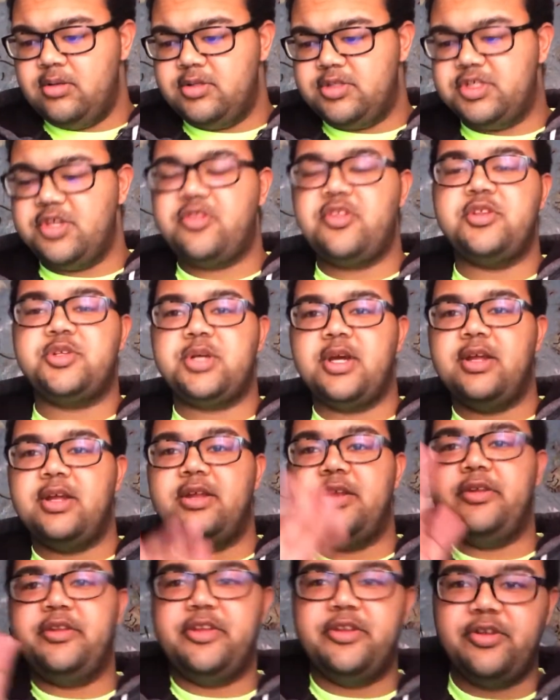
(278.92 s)
Just to try
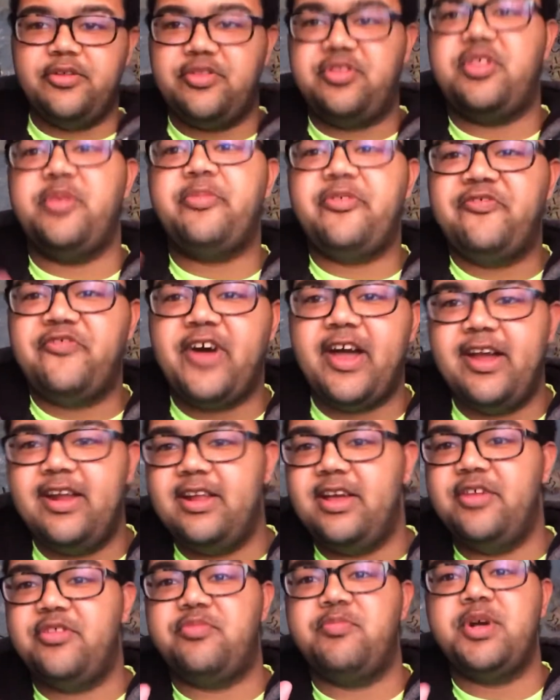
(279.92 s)
to, you know, simplify it
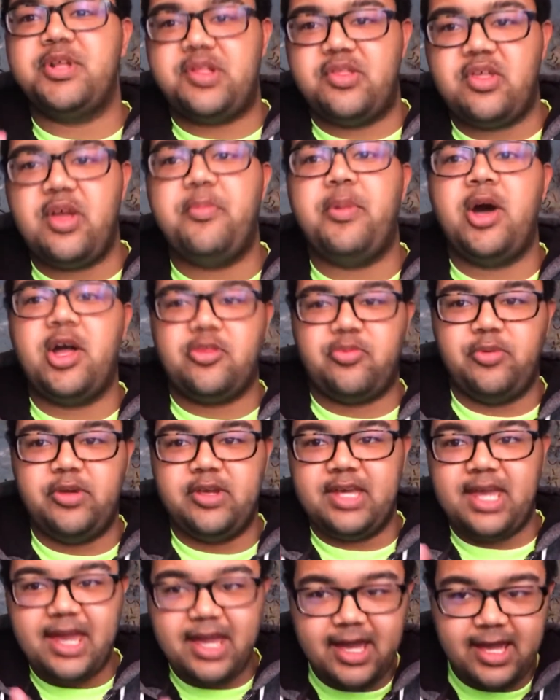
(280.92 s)
as much as I possibly
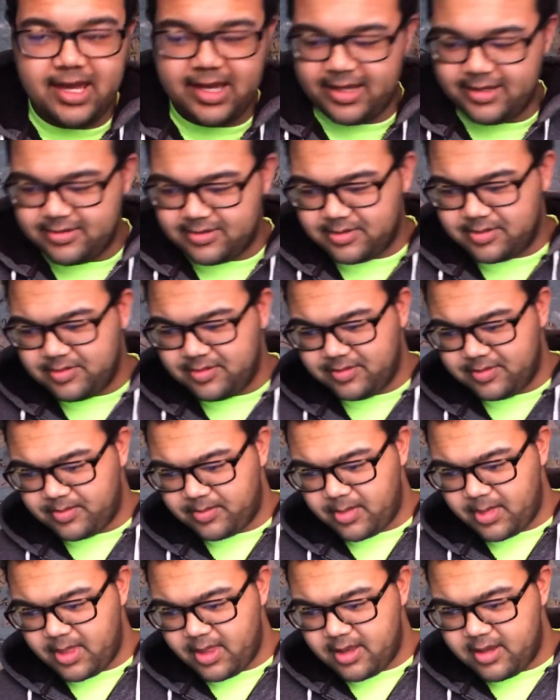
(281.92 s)
can,
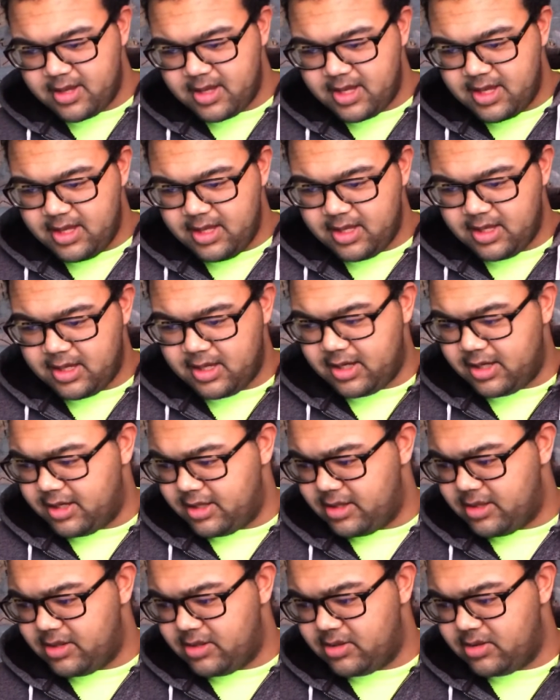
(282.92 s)

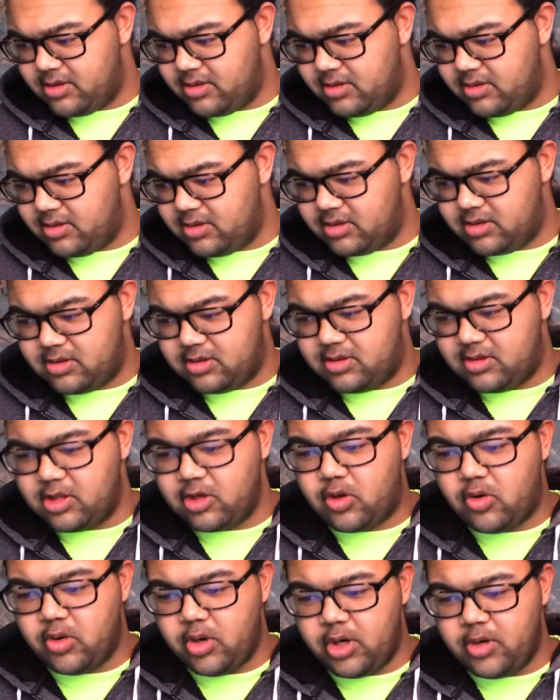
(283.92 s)
the
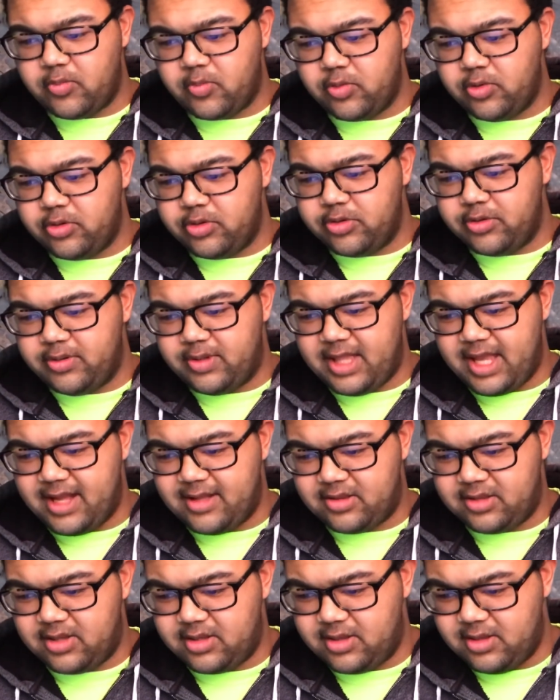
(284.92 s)
court ruled
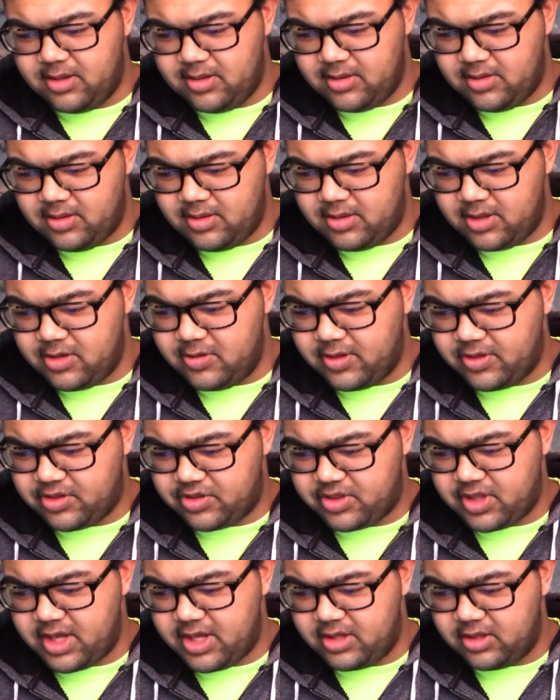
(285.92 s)
that U.S.
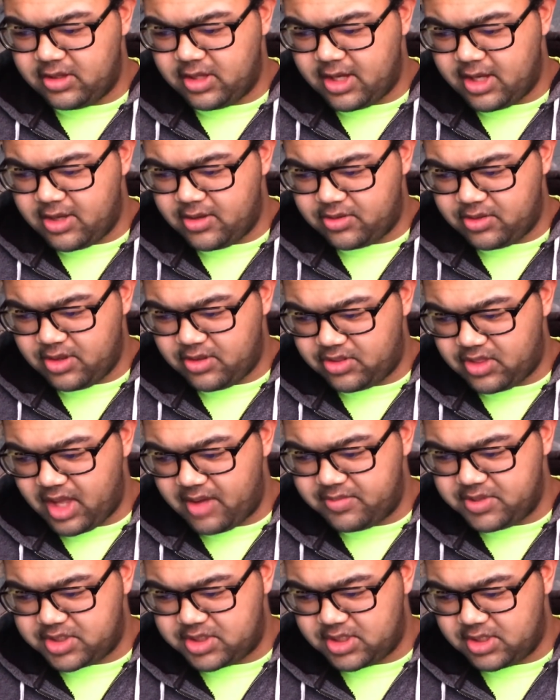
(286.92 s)
state laws
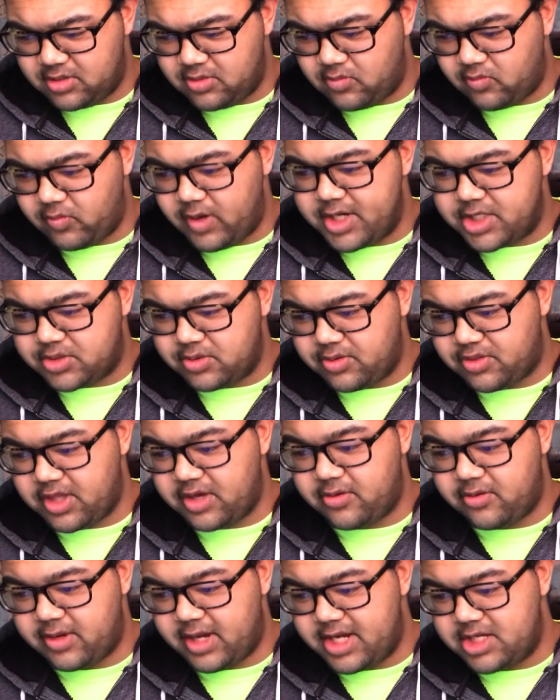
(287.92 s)
establishing racial
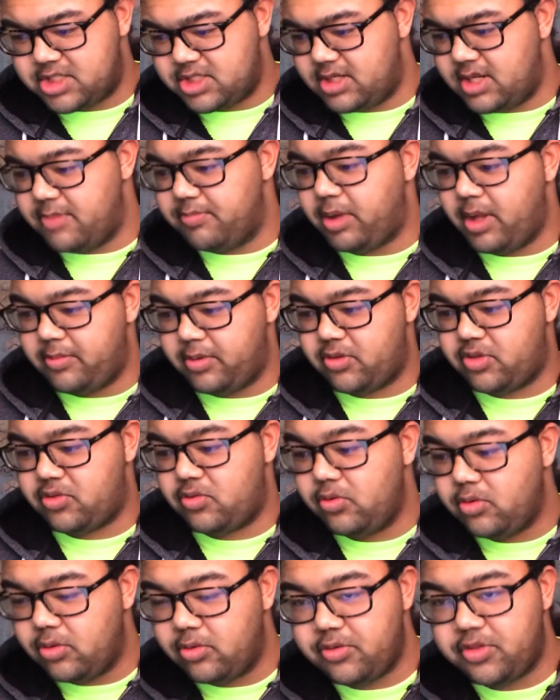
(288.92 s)
segregation in public
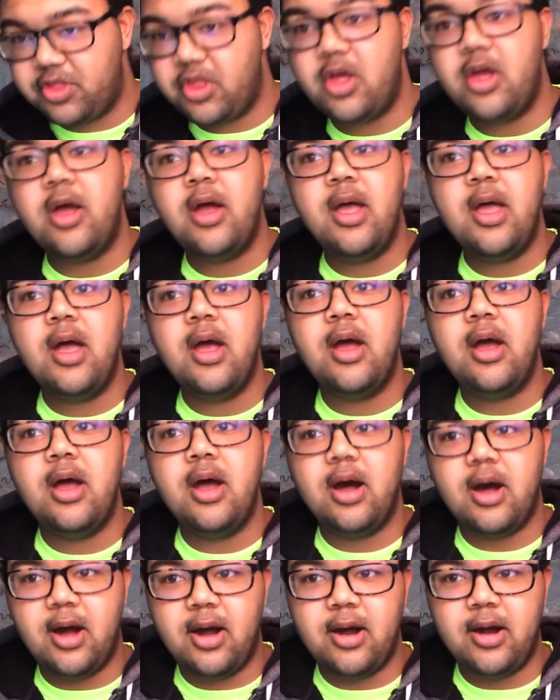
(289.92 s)
schools
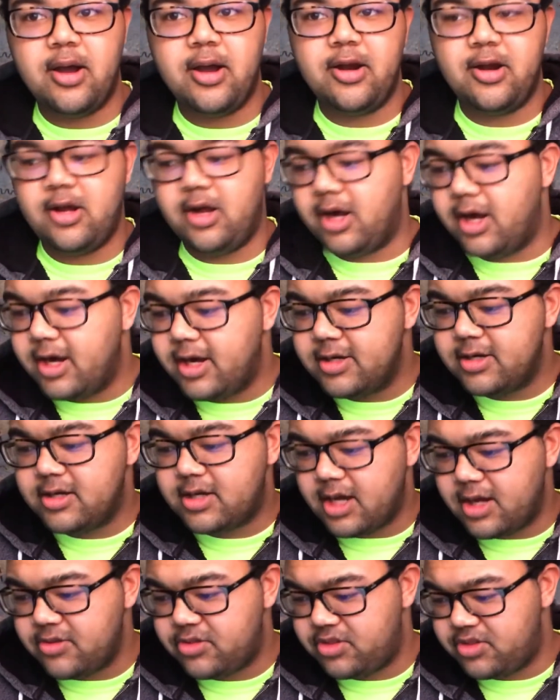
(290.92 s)
are
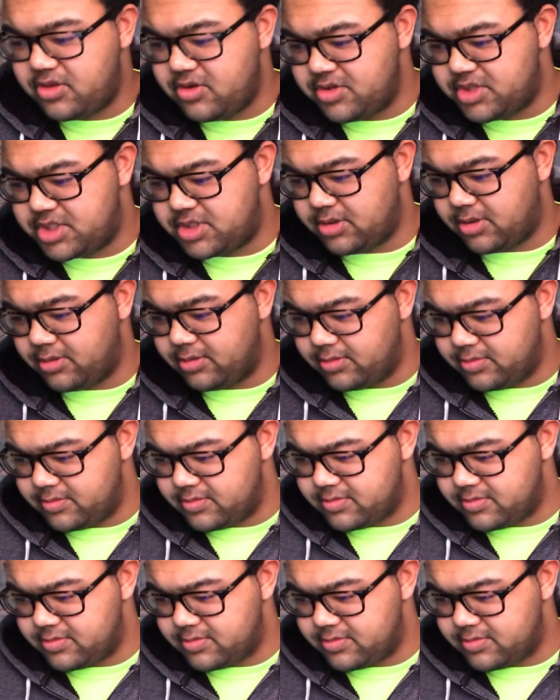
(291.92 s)
unconstitutional,